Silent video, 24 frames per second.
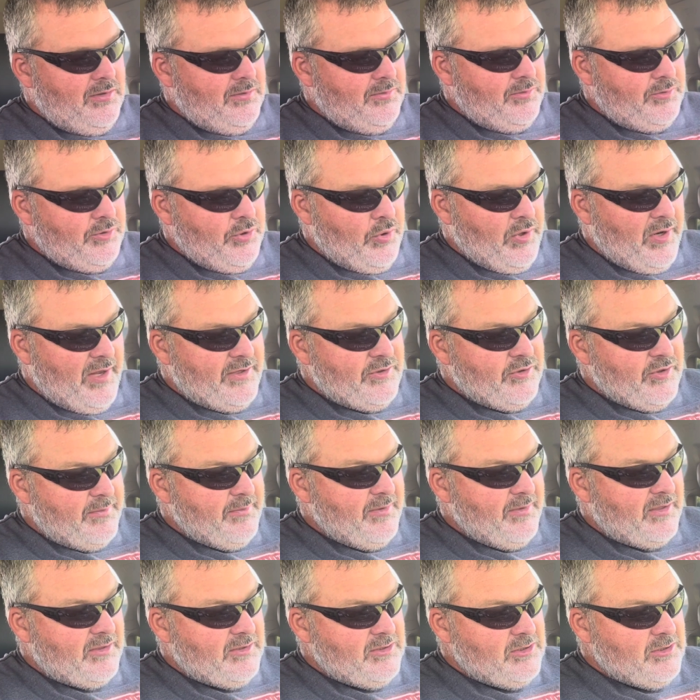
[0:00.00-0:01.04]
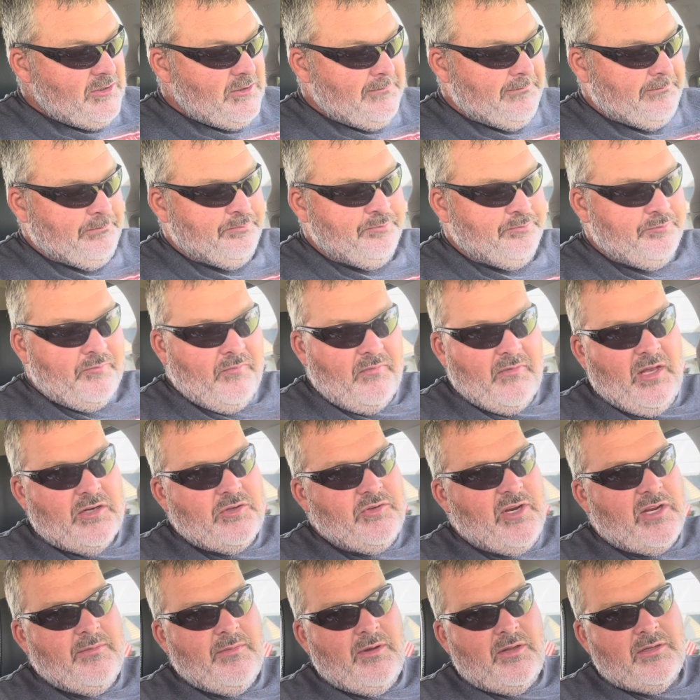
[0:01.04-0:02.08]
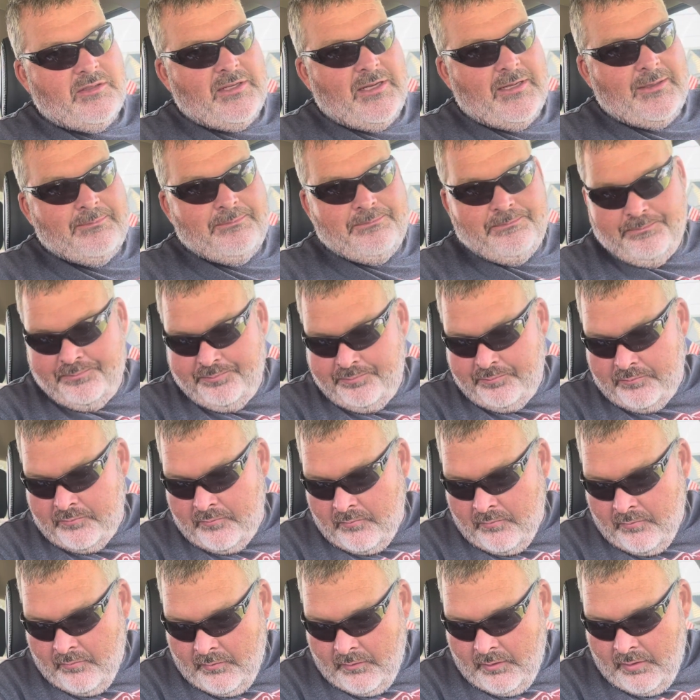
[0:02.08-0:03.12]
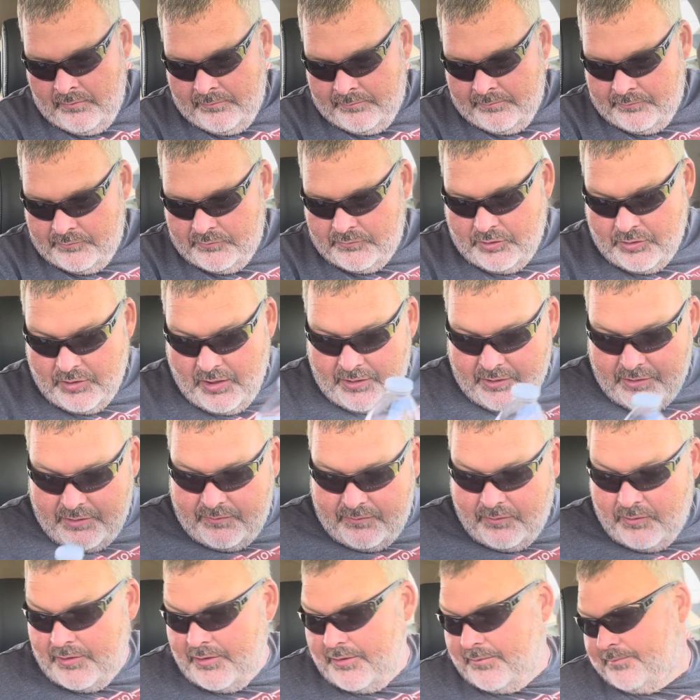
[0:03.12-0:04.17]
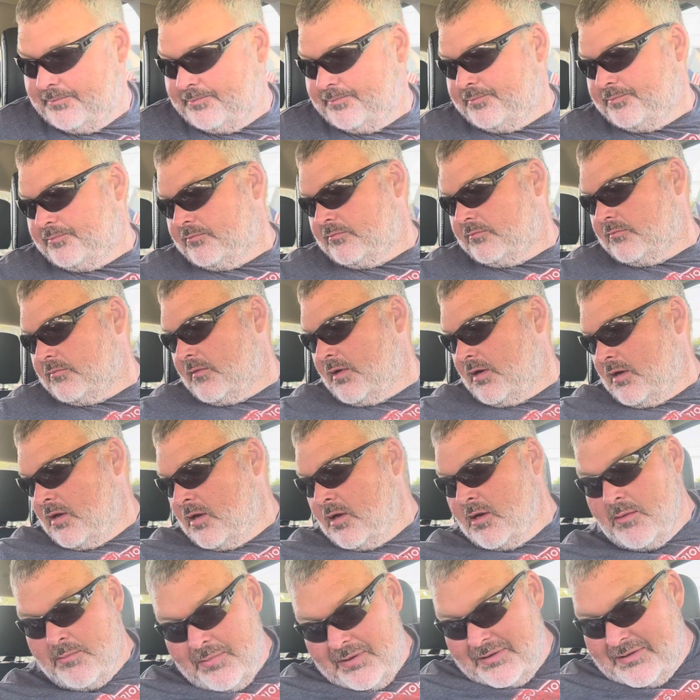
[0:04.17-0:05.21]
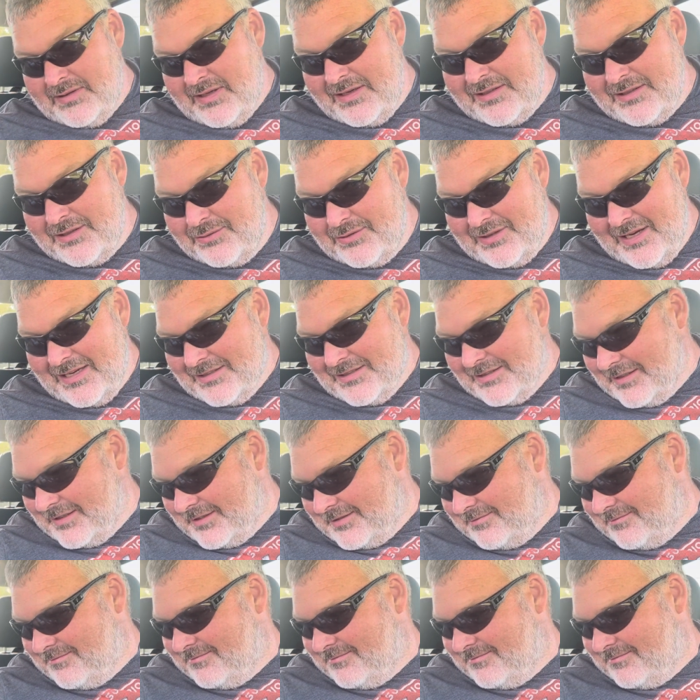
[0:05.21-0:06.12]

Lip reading: Kool-Aid drink mixes, I drink them all the time. They're not good for you, but they do taste good.